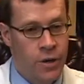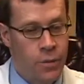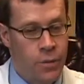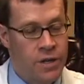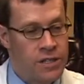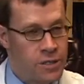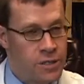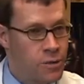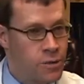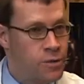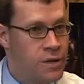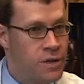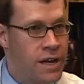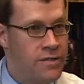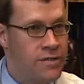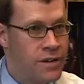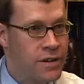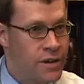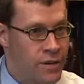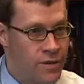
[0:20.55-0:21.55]
When children
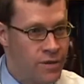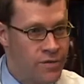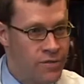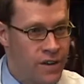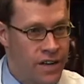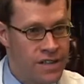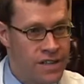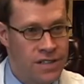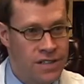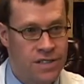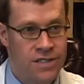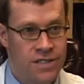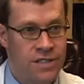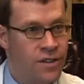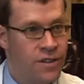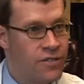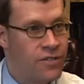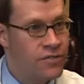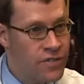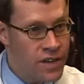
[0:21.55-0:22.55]
have ear infections,
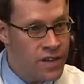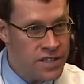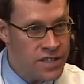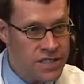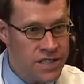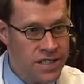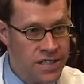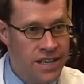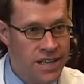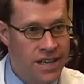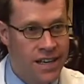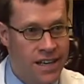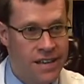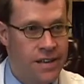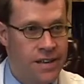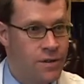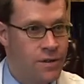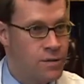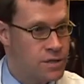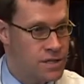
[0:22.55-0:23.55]
they're fussy,
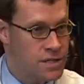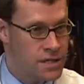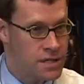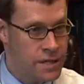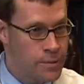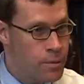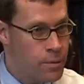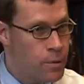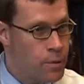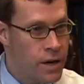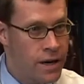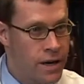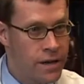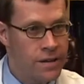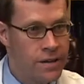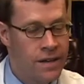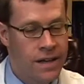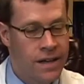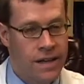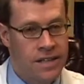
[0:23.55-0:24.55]
they don't sleep
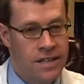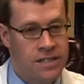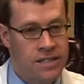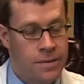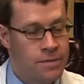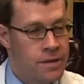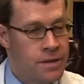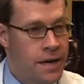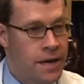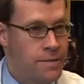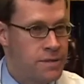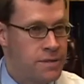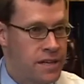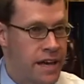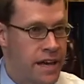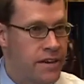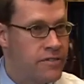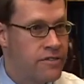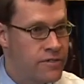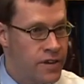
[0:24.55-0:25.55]
well, sometimes they
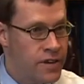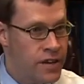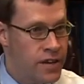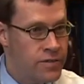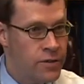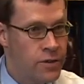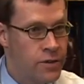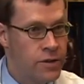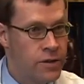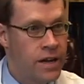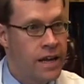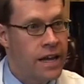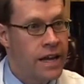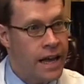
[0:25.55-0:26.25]
have fever,